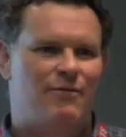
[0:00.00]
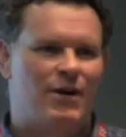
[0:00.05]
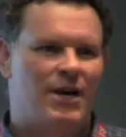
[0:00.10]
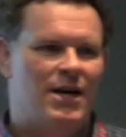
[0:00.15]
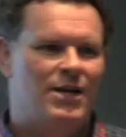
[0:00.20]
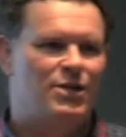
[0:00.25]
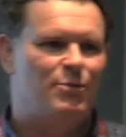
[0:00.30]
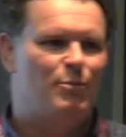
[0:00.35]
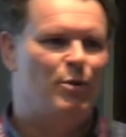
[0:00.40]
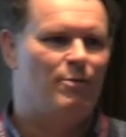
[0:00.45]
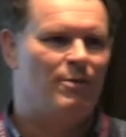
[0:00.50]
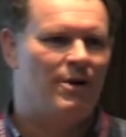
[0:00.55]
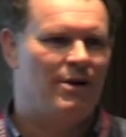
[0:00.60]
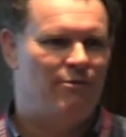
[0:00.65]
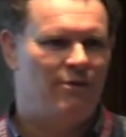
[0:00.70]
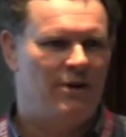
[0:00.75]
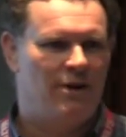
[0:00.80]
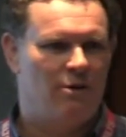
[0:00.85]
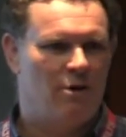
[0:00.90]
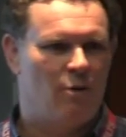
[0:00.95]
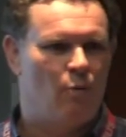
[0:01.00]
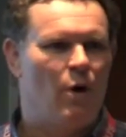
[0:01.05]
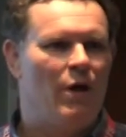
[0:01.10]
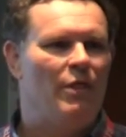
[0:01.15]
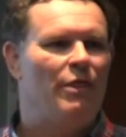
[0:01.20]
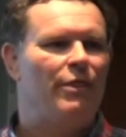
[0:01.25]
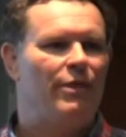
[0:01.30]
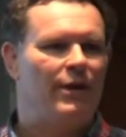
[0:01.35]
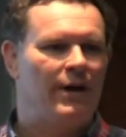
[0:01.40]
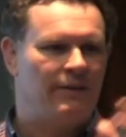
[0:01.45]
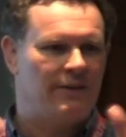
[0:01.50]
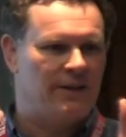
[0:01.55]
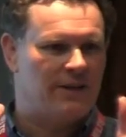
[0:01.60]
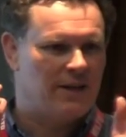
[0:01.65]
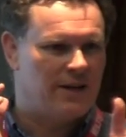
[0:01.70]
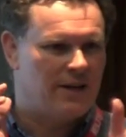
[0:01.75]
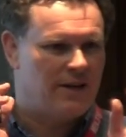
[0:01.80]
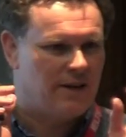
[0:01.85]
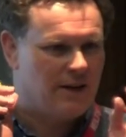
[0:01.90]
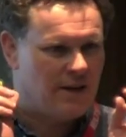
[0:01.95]
if I had to put my finger on one thing
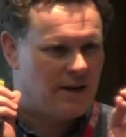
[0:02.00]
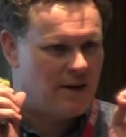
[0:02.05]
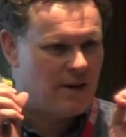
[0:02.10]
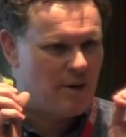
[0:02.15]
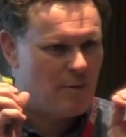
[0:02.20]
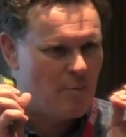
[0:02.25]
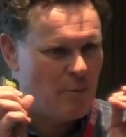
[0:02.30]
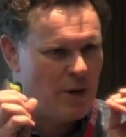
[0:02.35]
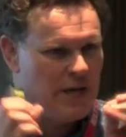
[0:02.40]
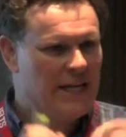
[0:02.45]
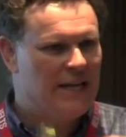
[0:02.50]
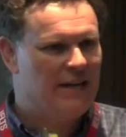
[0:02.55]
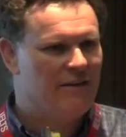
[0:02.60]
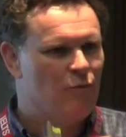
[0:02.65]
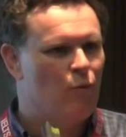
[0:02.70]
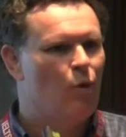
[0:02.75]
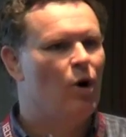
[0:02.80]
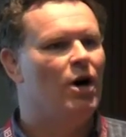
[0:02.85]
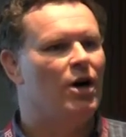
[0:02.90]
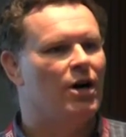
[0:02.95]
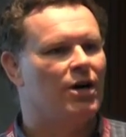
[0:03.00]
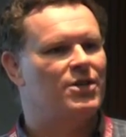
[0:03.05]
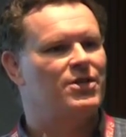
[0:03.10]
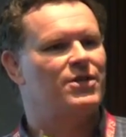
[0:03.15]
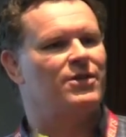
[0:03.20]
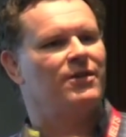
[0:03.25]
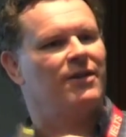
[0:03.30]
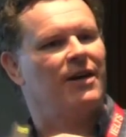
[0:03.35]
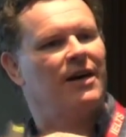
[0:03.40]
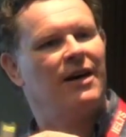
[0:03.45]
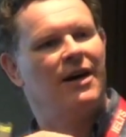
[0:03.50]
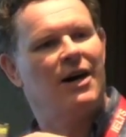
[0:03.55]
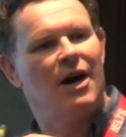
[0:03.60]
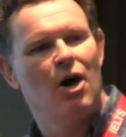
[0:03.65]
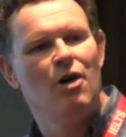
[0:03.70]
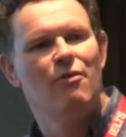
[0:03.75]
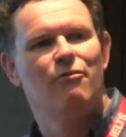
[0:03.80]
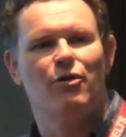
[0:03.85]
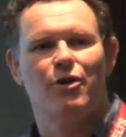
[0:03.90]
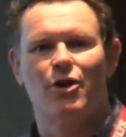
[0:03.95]
that I believe works
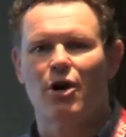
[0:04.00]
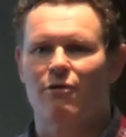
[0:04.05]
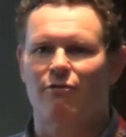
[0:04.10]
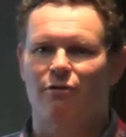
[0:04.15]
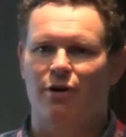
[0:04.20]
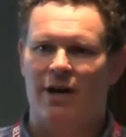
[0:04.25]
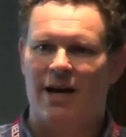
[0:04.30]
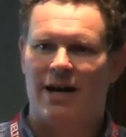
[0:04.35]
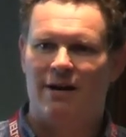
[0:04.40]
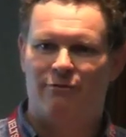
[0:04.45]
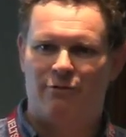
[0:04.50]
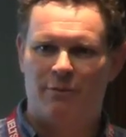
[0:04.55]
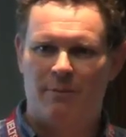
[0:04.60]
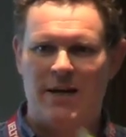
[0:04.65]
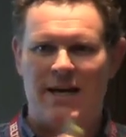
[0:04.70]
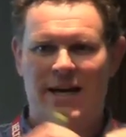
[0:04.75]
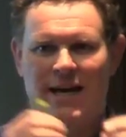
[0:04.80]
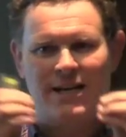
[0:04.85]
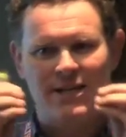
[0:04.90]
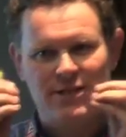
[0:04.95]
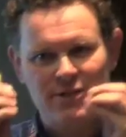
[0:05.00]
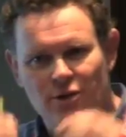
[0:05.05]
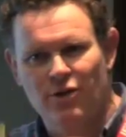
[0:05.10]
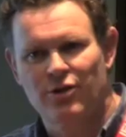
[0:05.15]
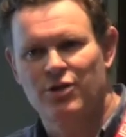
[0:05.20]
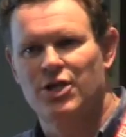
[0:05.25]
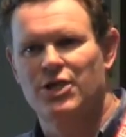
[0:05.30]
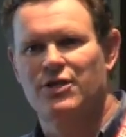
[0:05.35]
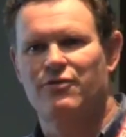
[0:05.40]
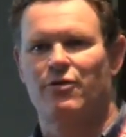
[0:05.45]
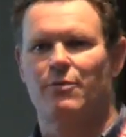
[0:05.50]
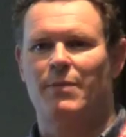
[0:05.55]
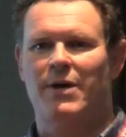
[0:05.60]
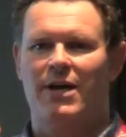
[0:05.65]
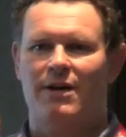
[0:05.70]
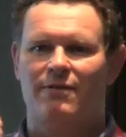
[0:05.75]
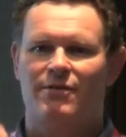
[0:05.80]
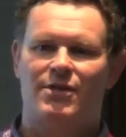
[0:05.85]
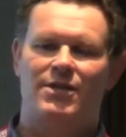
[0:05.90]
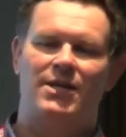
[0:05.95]
over and over again for me, and it's not just for
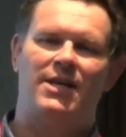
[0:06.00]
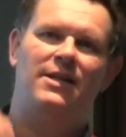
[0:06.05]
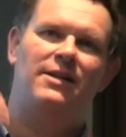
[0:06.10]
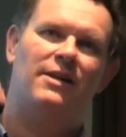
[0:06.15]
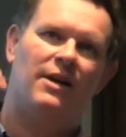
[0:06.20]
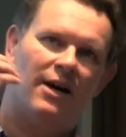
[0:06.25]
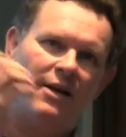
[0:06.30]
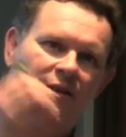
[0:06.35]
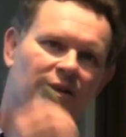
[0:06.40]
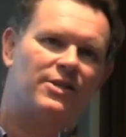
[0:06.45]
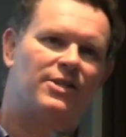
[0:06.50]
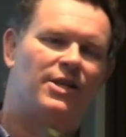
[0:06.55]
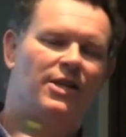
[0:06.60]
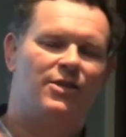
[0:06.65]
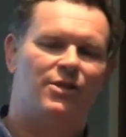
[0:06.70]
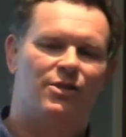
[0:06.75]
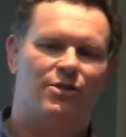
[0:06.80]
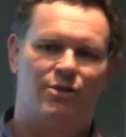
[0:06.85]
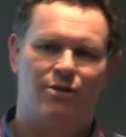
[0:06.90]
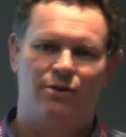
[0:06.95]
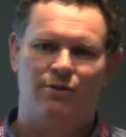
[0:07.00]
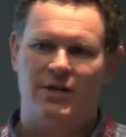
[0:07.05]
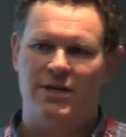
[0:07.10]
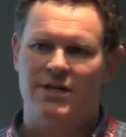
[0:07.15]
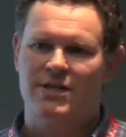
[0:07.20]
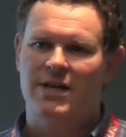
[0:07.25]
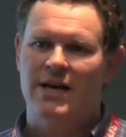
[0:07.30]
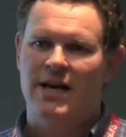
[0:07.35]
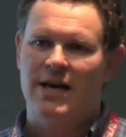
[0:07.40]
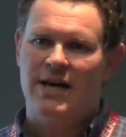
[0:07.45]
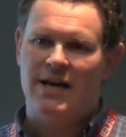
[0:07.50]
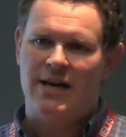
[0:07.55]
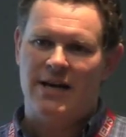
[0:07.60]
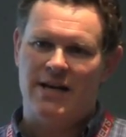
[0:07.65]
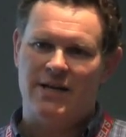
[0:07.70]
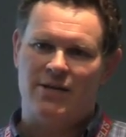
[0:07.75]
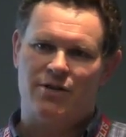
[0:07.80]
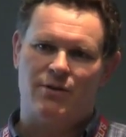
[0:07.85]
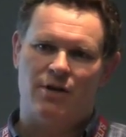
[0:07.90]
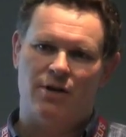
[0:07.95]
me, I've seen other teachers do this,
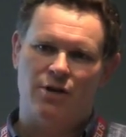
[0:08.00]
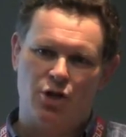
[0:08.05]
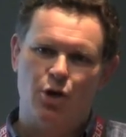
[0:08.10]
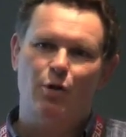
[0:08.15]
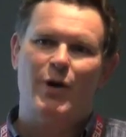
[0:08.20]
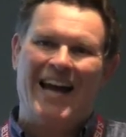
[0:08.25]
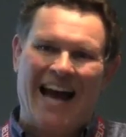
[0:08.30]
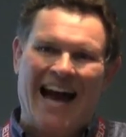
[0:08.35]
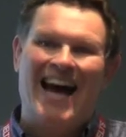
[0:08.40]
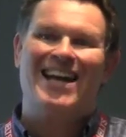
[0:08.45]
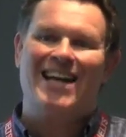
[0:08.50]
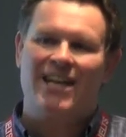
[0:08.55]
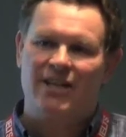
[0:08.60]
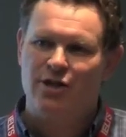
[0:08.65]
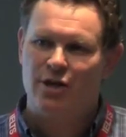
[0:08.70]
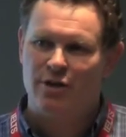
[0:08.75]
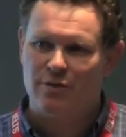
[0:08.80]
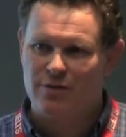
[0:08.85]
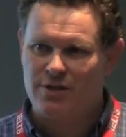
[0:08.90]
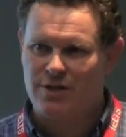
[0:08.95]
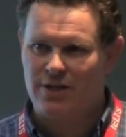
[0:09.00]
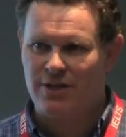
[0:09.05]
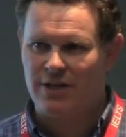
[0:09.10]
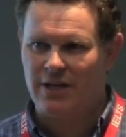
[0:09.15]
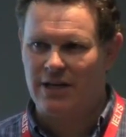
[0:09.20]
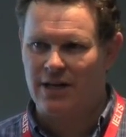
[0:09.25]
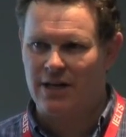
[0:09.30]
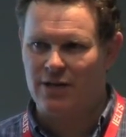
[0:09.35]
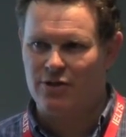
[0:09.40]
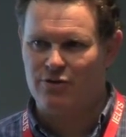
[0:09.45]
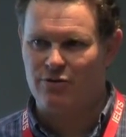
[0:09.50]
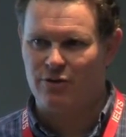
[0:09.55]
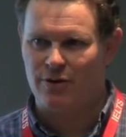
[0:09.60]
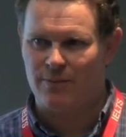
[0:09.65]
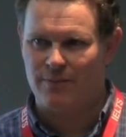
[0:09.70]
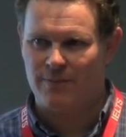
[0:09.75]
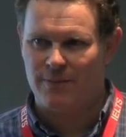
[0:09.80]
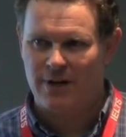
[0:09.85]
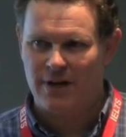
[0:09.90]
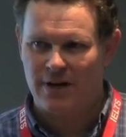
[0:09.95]
it's doing anecdotes in the classroom,